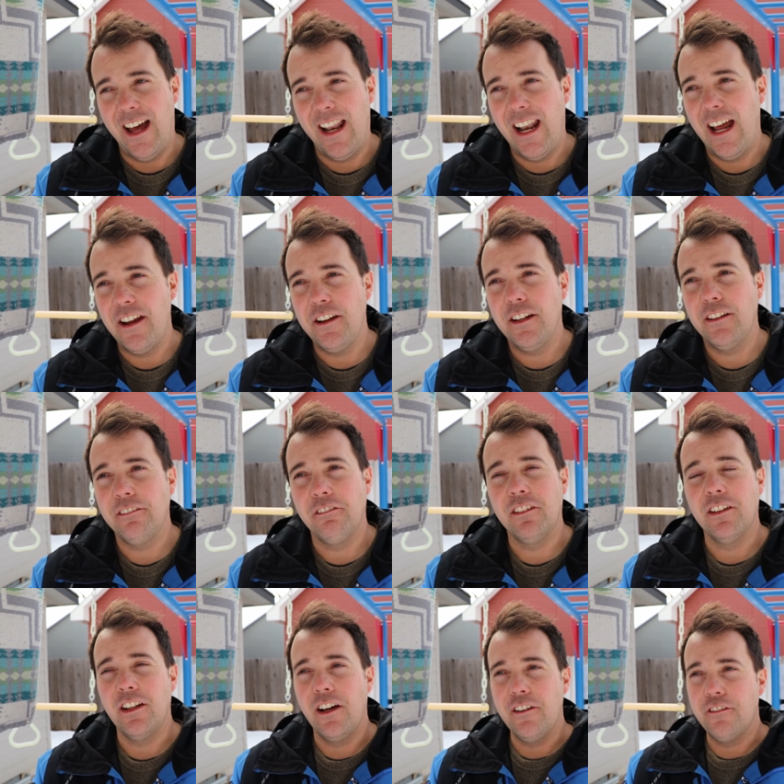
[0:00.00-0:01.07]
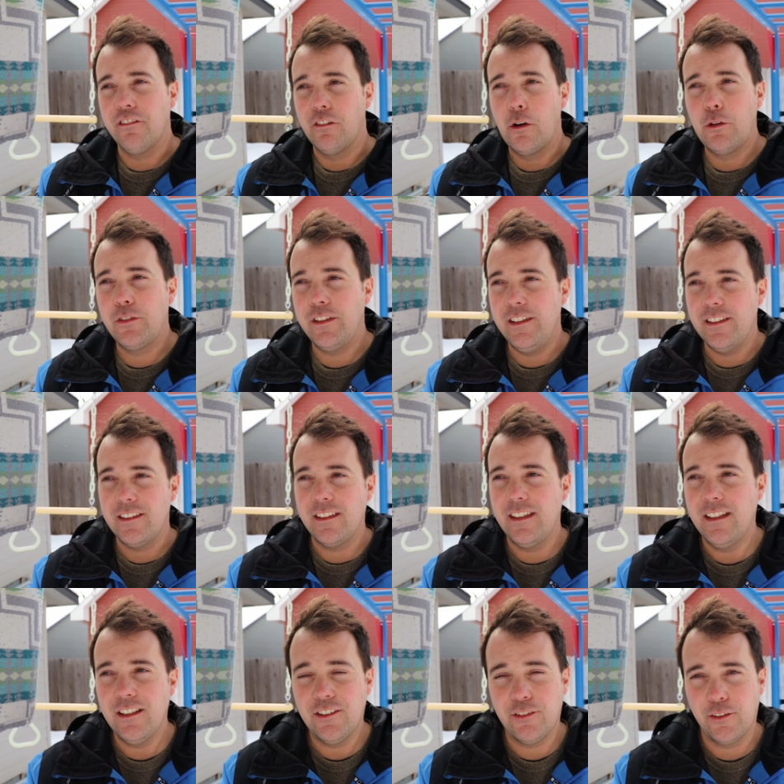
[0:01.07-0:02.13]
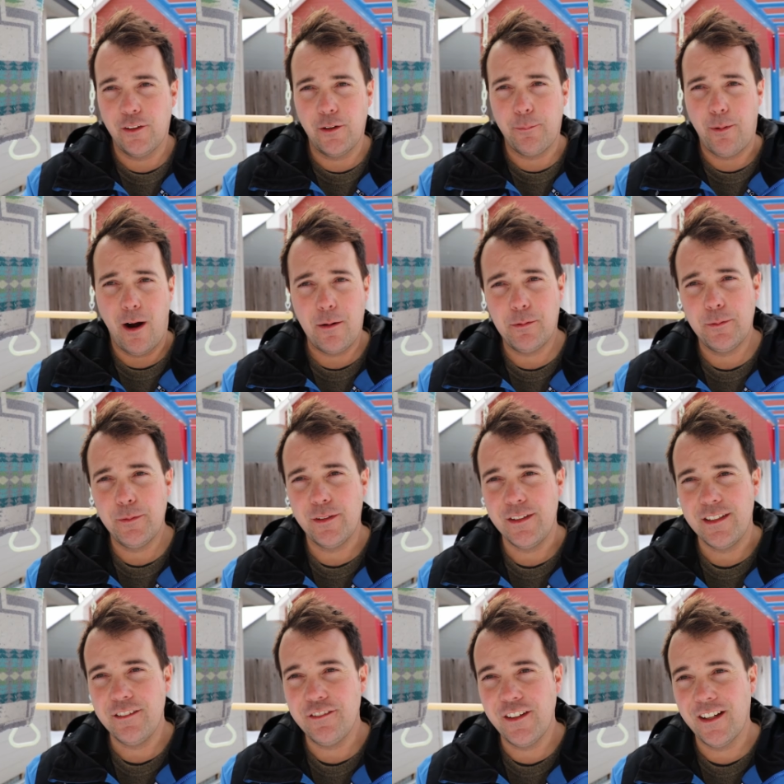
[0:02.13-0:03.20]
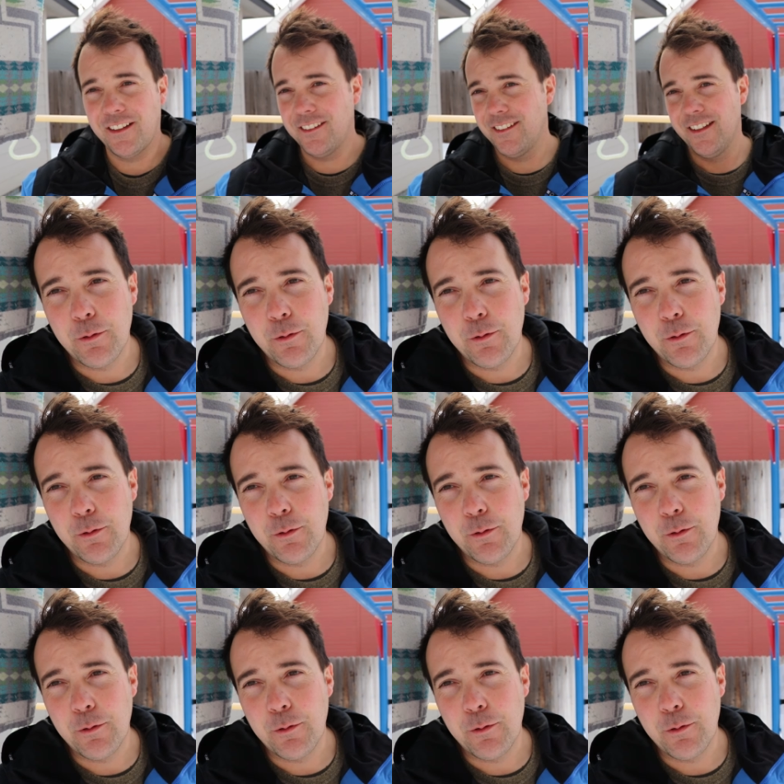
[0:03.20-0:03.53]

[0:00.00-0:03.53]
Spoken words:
And I love roasting skis for their problems and defects.